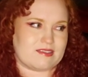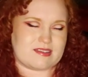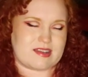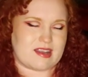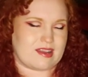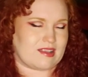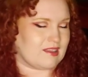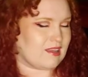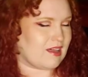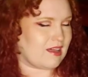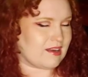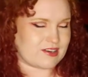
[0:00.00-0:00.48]

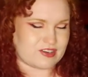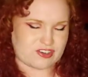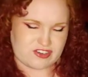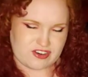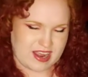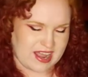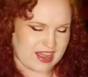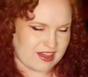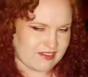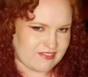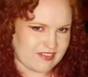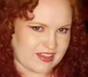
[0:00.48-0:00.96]
a lot of
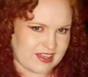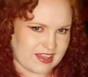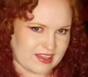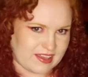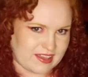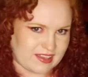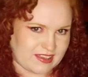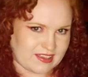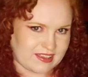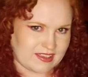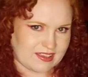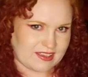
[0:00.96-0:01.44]

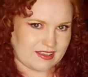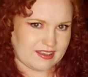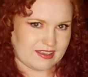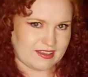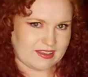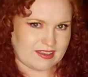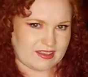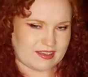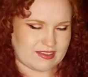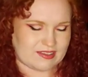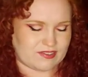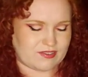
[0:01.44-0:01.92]
traffic
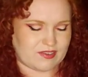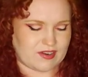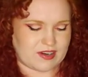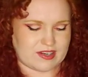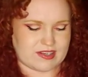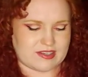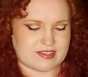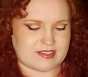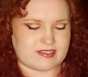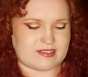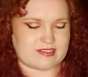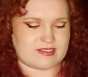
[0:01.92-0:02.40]
as far
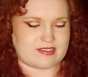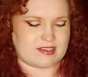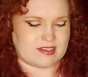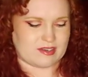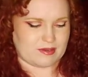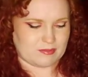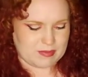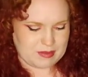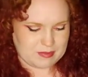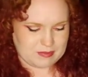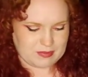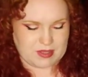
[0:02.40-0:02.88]
as,
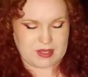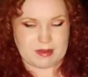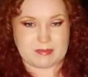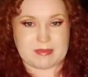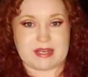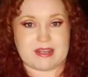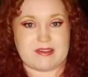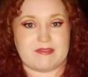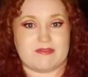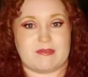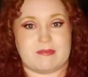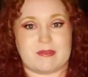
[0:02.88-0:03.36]
people
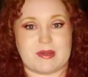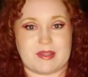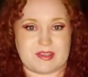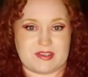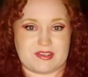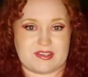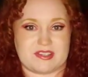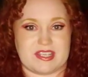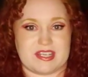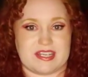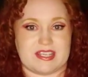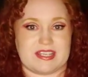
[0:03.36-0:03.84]
coming in from other
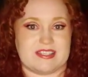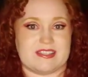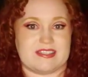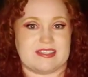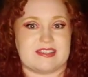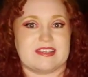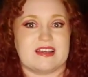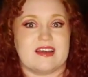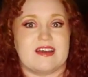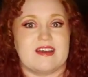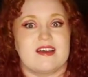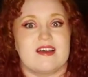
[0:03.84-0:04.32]

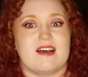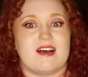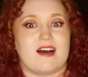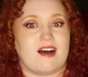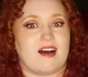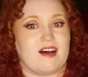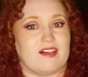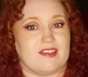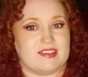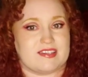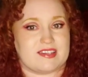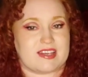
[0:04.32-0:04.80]
cities
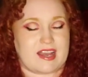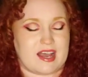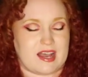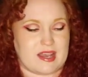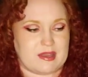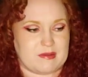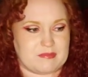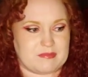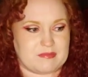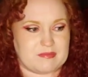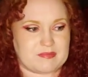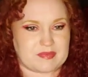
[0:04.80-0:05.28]
all the
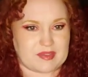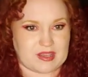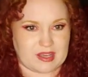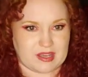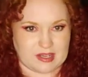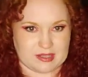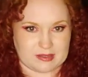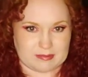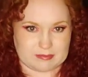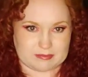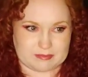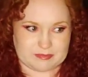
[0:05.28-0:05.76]
time.
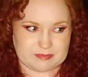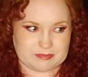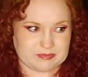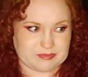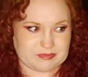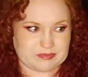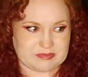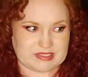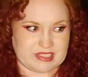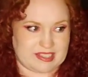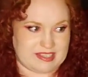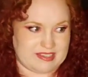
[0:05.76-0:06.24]
And
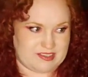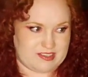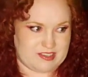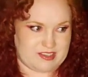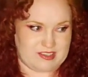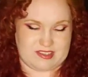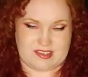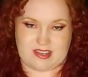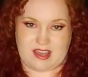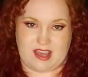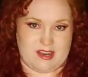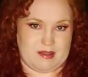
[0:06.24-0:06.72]
it's
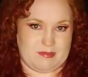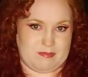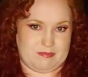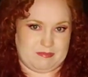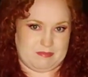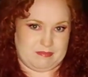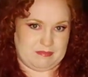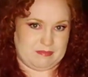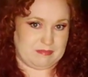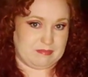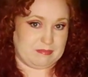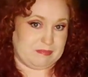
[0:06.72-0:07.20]
just not a
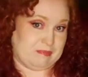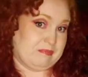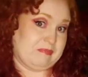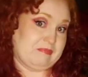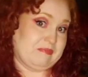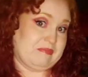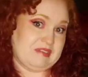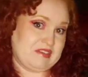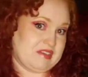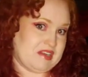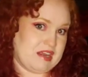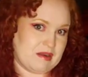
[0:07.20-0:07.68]

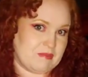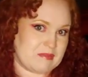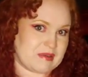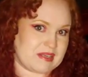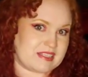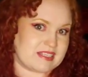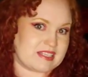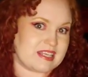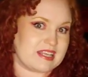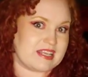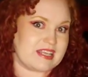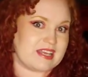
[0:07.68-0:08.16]
big
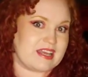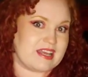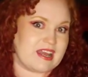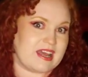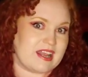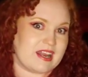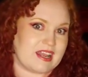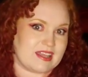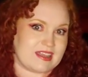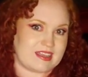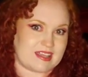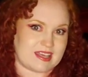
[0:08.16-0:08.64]
city.
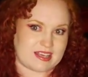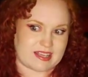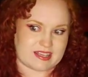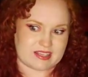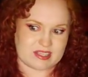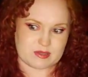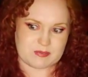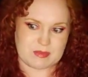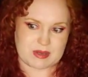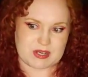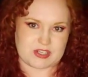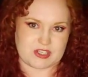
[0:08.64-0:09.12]
And I think
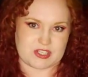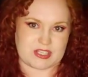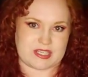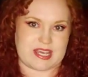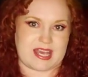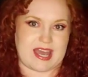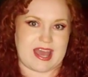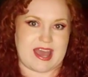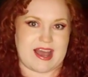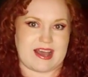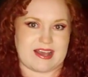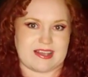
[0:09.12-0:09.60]

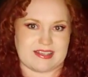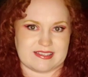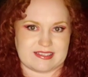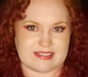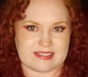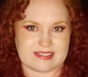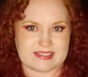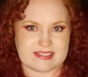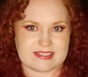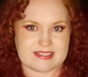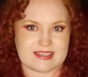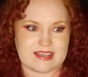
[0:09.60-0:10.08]
especially
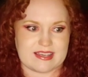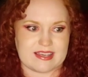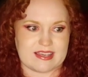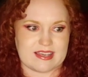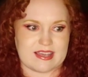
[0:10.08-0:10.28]
as